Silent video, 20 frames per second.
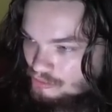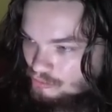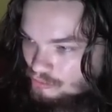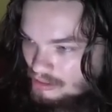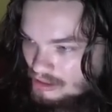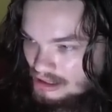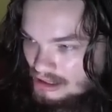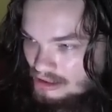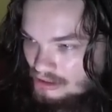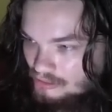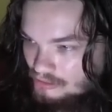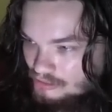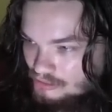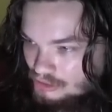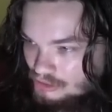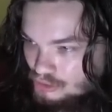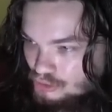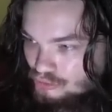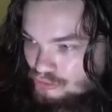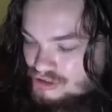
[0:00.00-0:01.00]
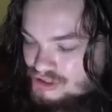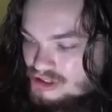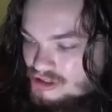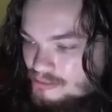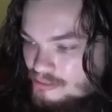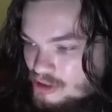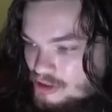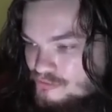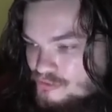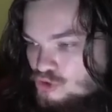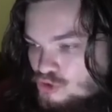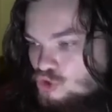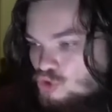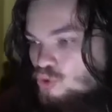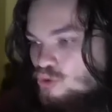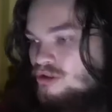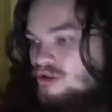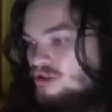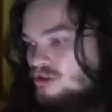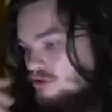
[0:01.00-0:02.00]
Wow. Gerasimov and
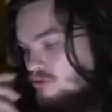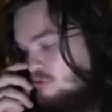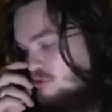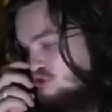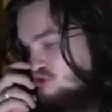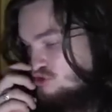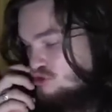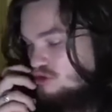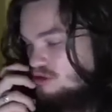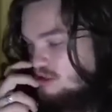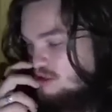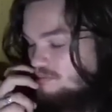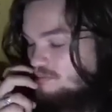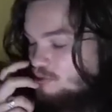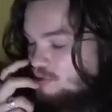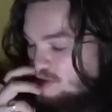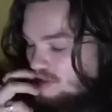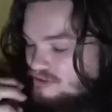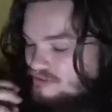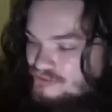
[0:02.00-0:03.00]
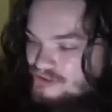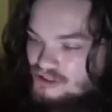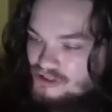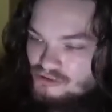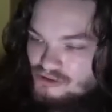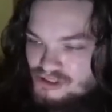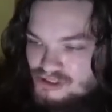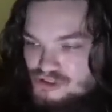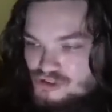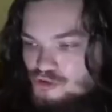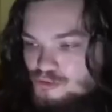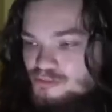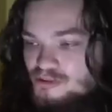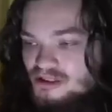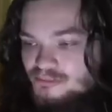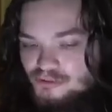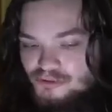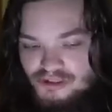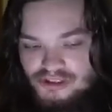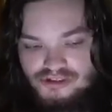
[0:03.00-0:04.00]
Shoigu. He's certainly pointing the finger at two
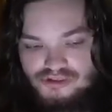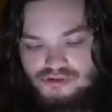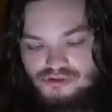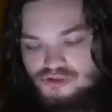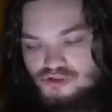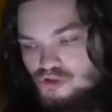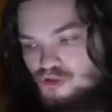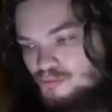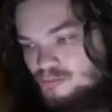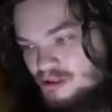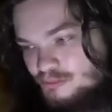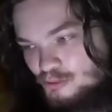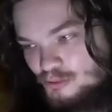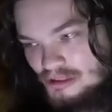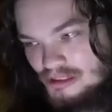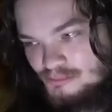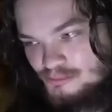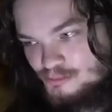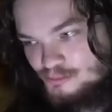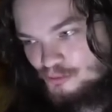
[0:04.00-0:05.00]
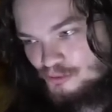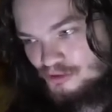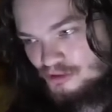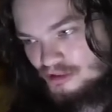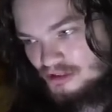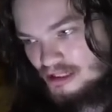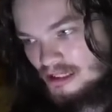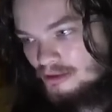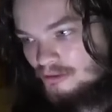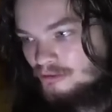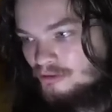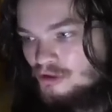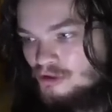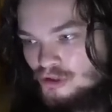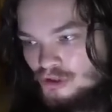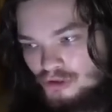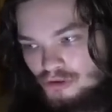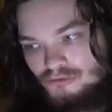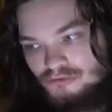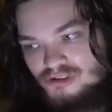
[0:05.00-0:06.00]
people. These are the two people he keeps pointing it out.
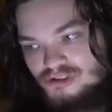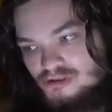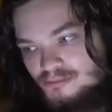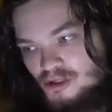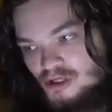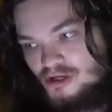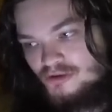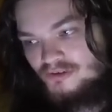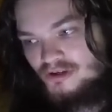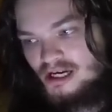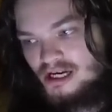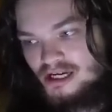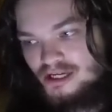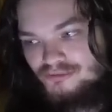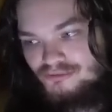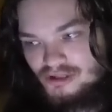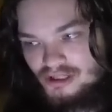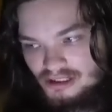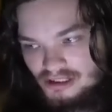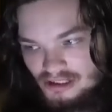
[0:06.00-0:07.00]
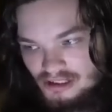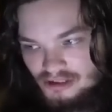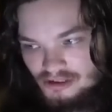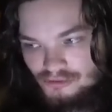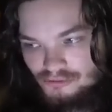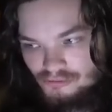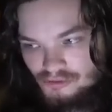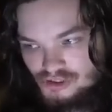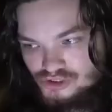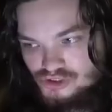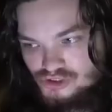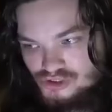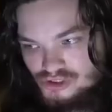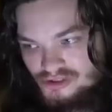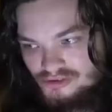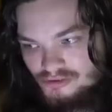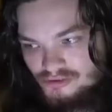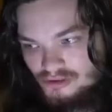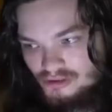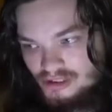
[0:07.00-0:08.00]
Gerasimov, a high-ranking Russian
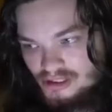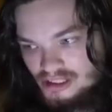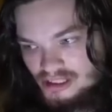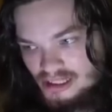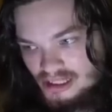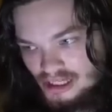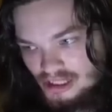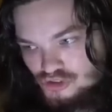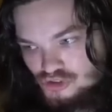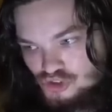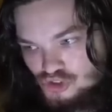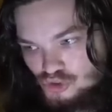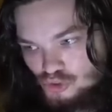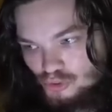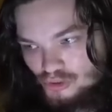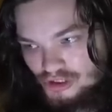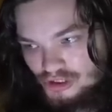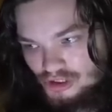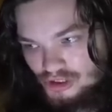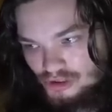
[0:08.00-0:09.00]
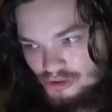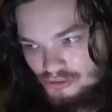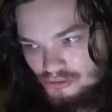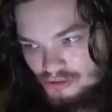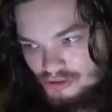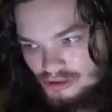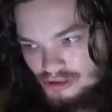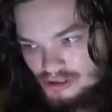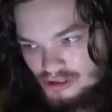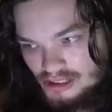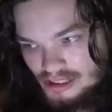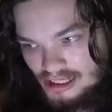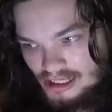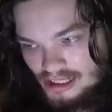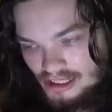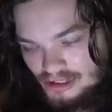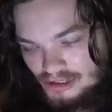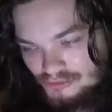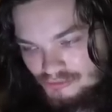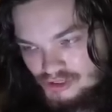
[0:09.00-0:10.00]
general, and Shoigu, uh,
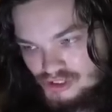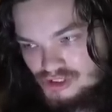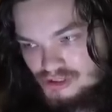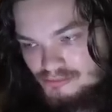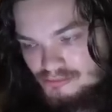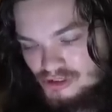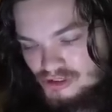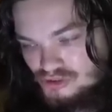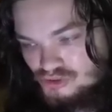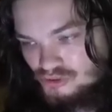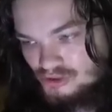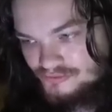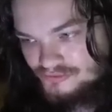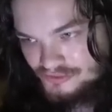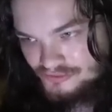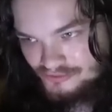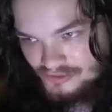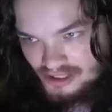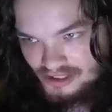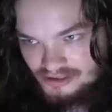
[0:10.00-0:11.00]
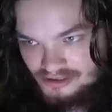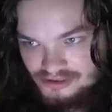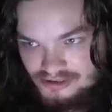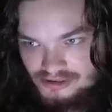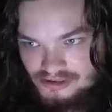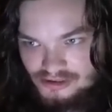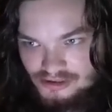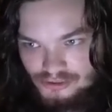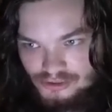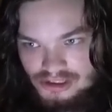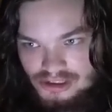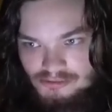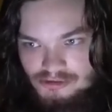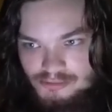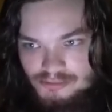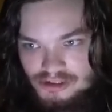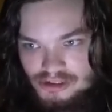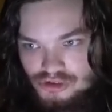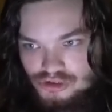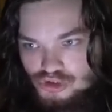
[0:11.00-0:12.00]
the Russian Minister of Defense. Those seem to
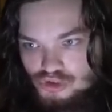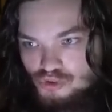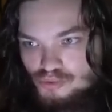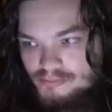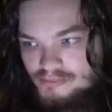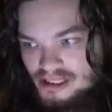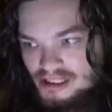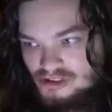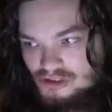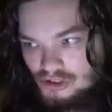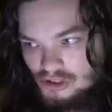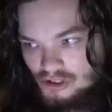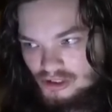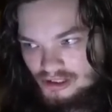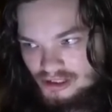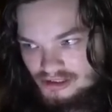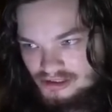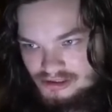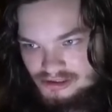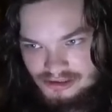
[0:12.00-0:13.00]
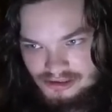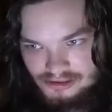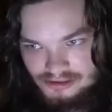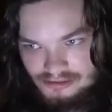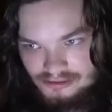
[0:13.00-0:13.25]
be the two main targets.